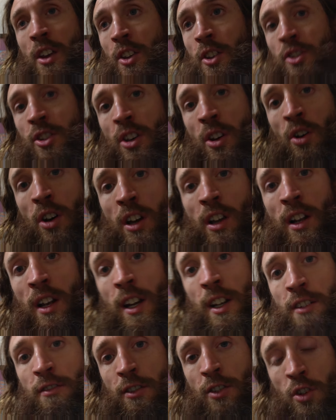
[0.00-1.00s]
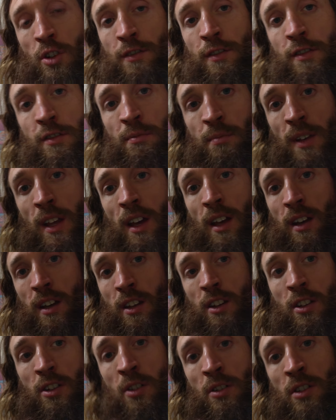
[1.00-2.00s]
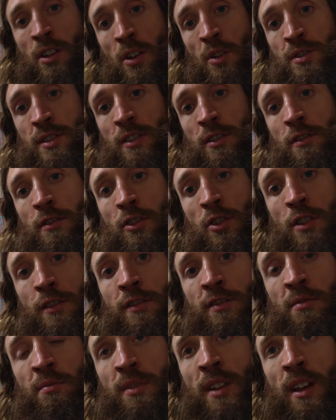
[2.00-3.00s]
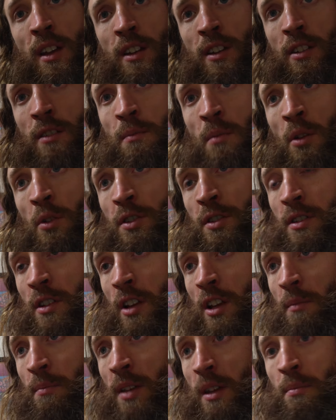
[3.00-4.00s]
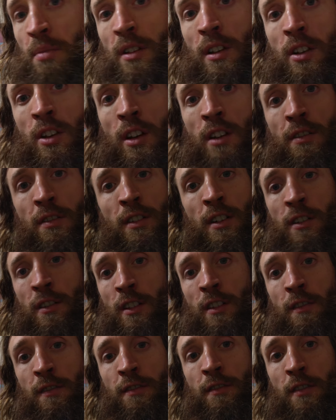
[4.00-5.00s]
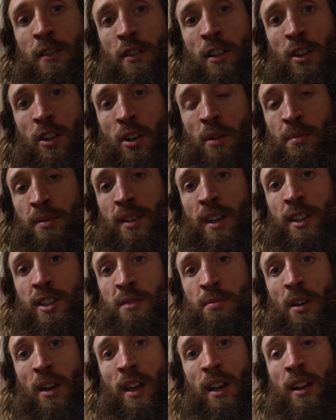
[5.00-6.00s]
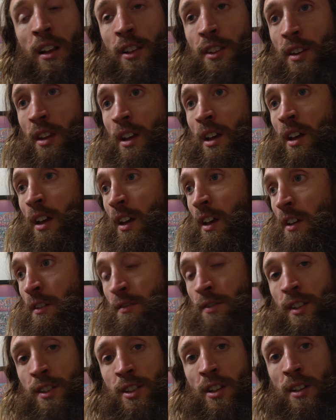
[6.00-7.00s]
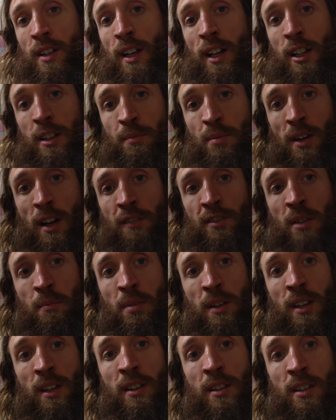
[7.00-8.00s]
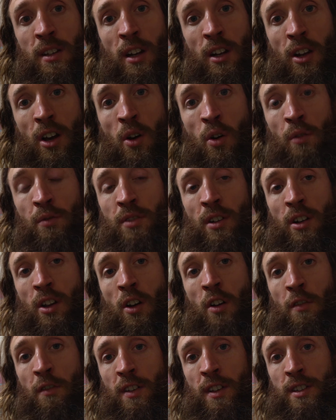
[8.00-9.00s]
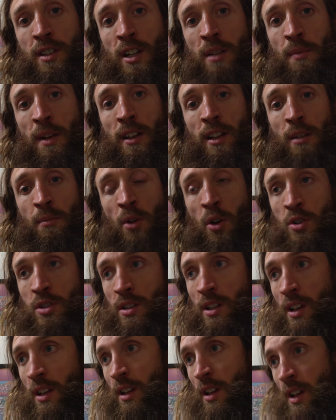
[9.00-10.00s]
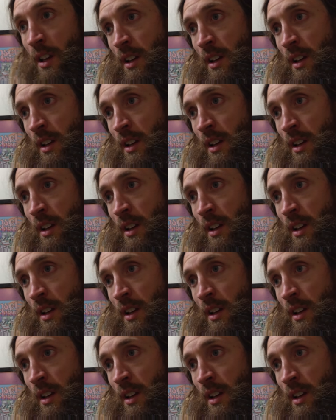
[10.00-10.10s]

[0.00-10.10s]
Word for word: So I learned to recover from that. Who knows how to recover from that? Most like people in life are like obsessed about health, physical health, but have they been to the low of the low, physically, mentally, emotionally?